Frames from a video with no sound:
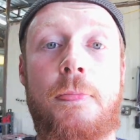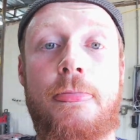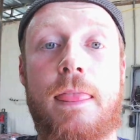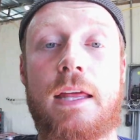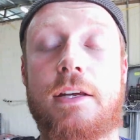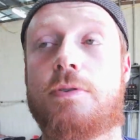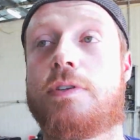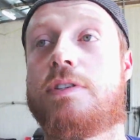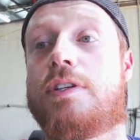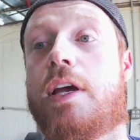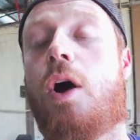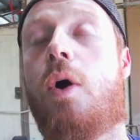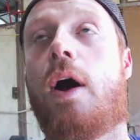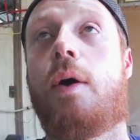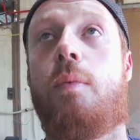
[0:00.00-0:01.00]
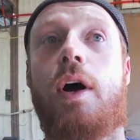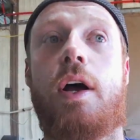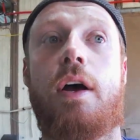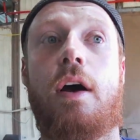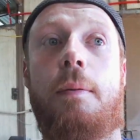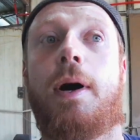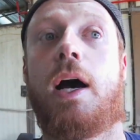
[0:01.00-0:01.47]
And you can say, oh, I
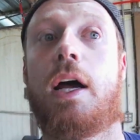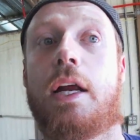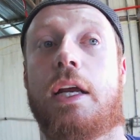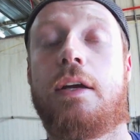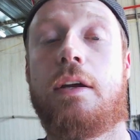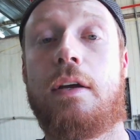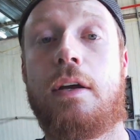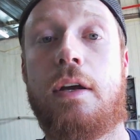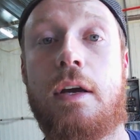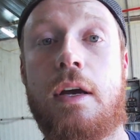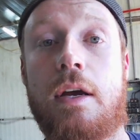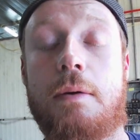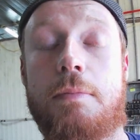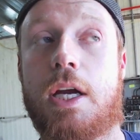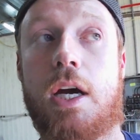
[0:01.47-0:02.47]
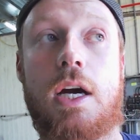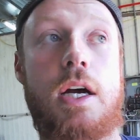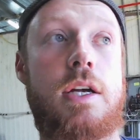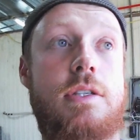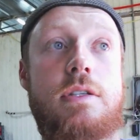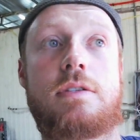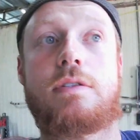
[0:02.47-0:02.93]
want a body.
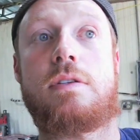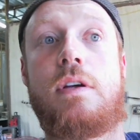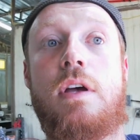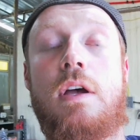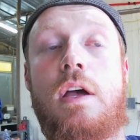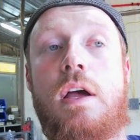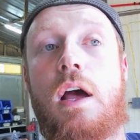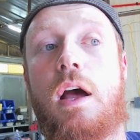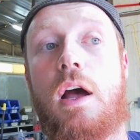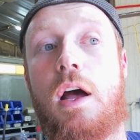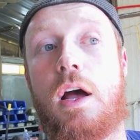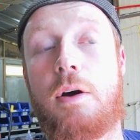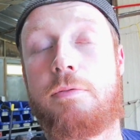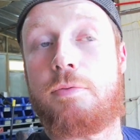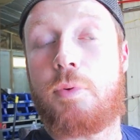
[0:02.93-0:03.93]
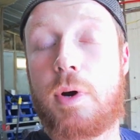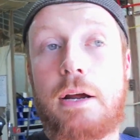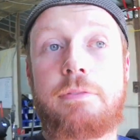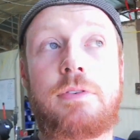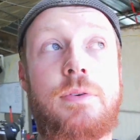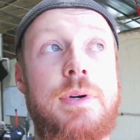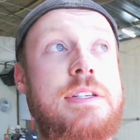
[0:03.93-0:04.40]
because of
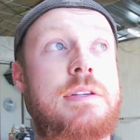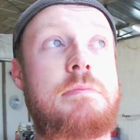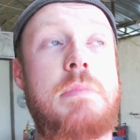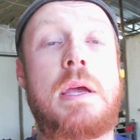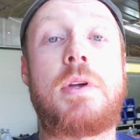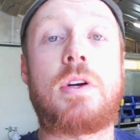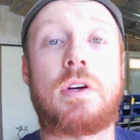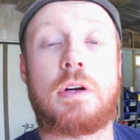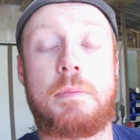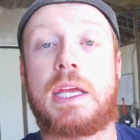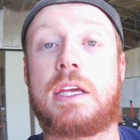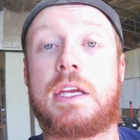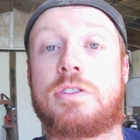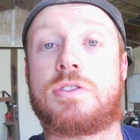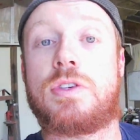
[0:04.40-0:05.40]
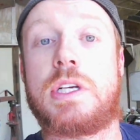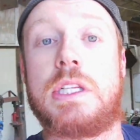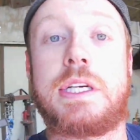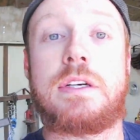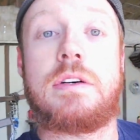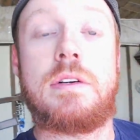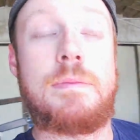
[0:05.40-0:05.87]
whatever reason. Maybe you're going to make it street
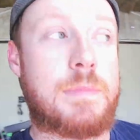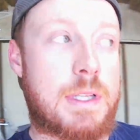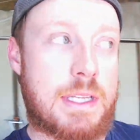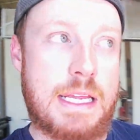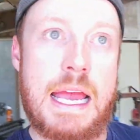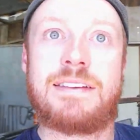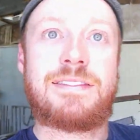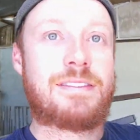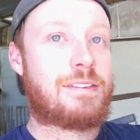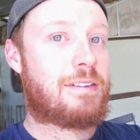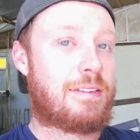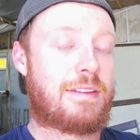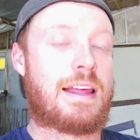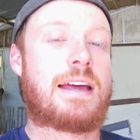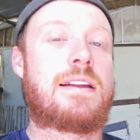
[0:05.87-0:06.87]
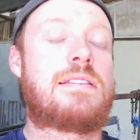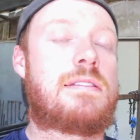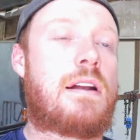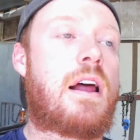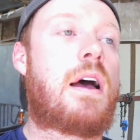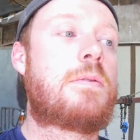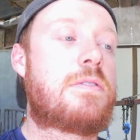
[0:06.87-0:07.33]
legal. Yes, that is an
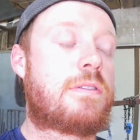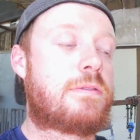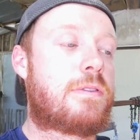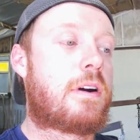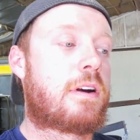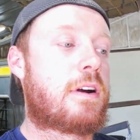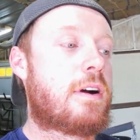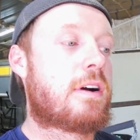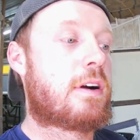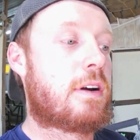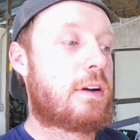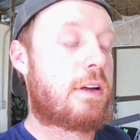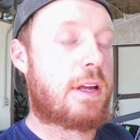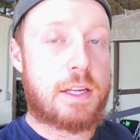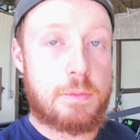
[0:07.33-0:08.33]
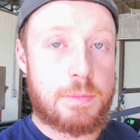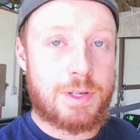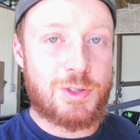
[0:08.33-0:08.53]
option for our car. It can be